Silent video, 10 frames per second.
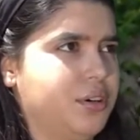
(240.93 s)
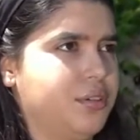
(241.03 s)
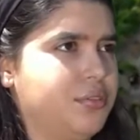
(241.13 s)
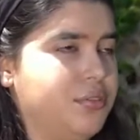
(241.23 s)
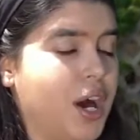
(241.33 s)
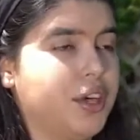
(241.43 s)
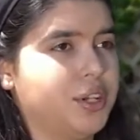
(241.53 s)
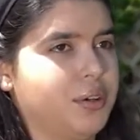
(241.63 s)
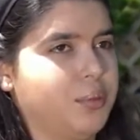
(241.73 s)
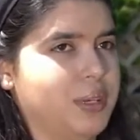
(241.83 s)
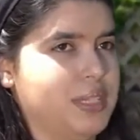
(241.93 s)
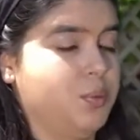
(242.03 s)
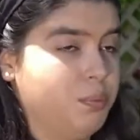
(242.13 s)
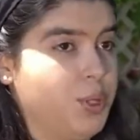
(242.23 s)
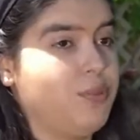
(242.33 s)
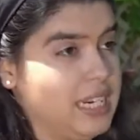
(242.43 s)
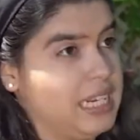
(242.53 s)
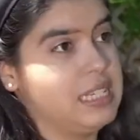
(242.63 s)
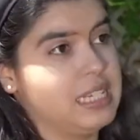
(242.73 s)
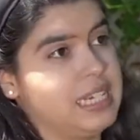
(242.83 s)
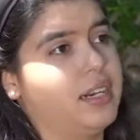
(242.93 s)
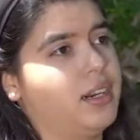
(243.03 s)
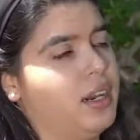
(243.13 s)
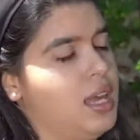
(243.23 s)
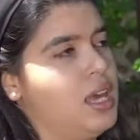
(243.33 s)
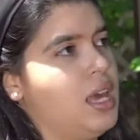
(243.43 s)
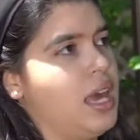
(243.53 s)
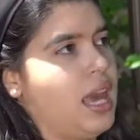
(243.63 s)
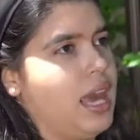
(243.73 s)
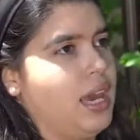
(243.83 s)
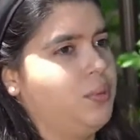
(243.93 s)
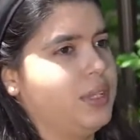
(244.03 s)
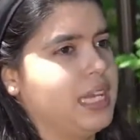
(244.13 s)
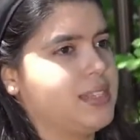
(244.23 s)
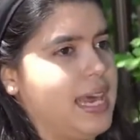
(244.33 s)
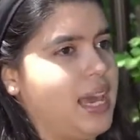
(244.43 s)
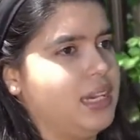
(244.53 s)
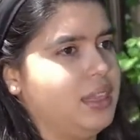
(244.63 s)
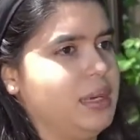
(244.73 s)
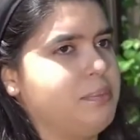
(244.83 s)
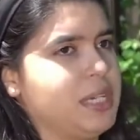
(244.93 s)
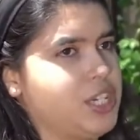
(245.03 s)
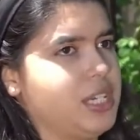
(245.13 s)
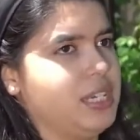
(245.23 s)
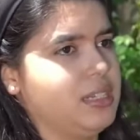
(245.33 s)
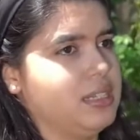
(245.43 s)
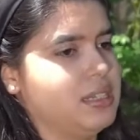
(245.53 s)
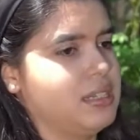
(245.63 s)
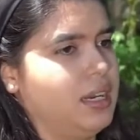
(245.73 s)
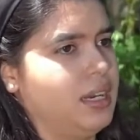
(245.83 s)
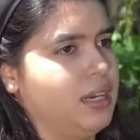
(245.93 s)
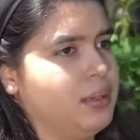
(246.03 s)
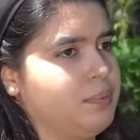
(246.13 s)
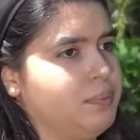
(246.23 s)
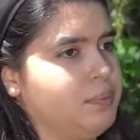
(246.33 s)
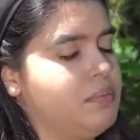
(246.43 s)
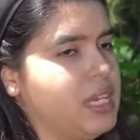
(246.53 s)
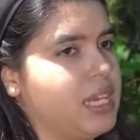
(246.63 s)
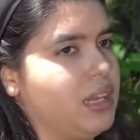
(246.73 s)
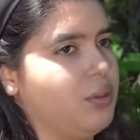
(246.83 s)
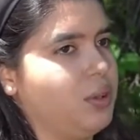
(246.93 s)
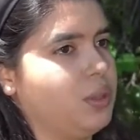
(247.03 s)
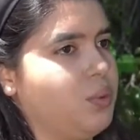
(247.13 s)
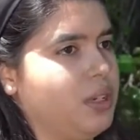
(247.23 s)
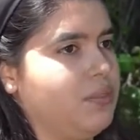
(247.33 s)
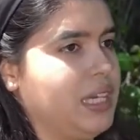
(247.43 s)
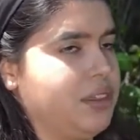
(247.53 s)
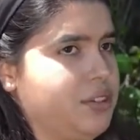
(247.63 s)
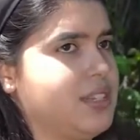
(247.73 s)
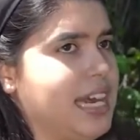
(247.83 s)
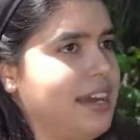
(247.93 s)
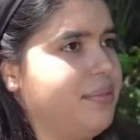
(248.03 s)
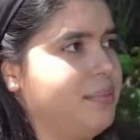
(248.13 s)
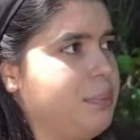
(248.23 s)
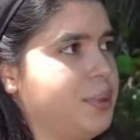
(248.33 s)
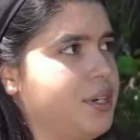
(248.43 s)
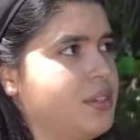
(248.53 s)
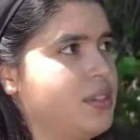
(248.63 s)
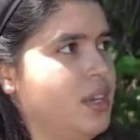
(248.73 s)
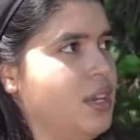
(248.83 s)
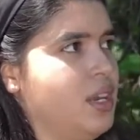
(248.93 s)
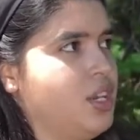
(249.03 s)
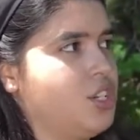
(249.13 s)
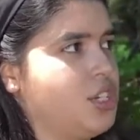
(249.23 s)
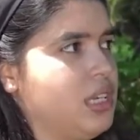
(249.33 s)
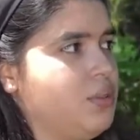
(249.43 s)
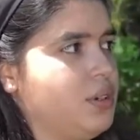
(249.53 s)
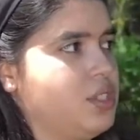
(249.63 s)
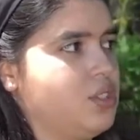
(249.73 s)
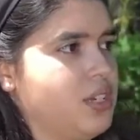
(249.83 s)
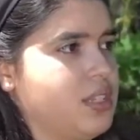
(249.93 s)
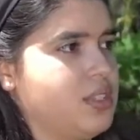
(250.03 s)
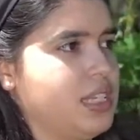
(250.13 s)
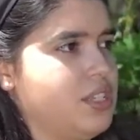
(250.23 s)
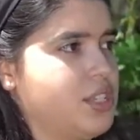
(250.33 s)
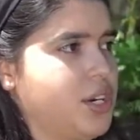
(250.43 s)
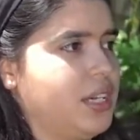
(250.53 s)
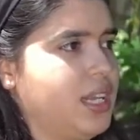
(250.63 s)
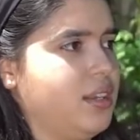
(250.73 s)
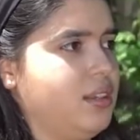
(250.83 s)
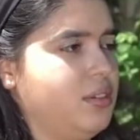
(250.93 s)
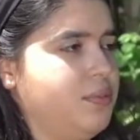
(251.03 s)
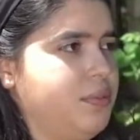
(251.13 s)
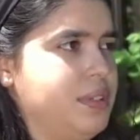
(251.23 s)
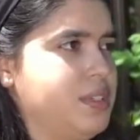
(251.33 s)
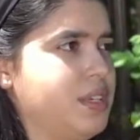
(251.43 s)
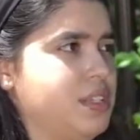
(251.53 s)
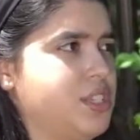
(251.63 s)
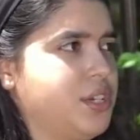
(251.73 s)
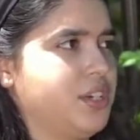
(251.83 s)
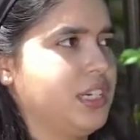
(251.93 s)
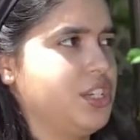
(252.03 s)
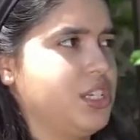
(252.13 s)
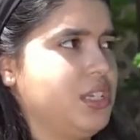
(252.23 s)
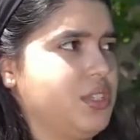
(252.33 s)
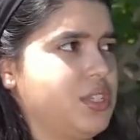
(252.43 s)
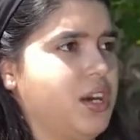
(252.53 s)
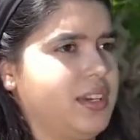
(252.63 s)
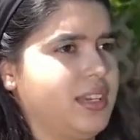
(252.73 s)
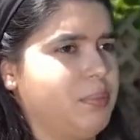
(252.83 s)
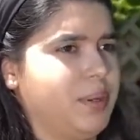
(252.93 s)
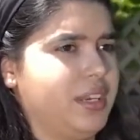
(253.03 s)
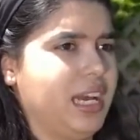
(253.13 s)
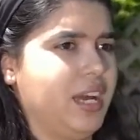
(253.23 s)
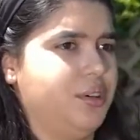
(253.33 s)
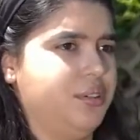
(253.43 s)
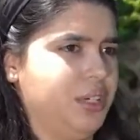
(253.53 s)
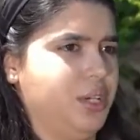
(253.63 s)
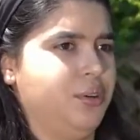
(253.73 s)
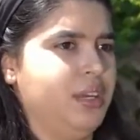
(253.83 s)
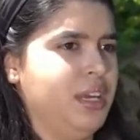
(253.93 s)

father was moving into here. And when I sat in the admissions meeting with one of the other staff members, she was just concerned because she was talking about how, you know,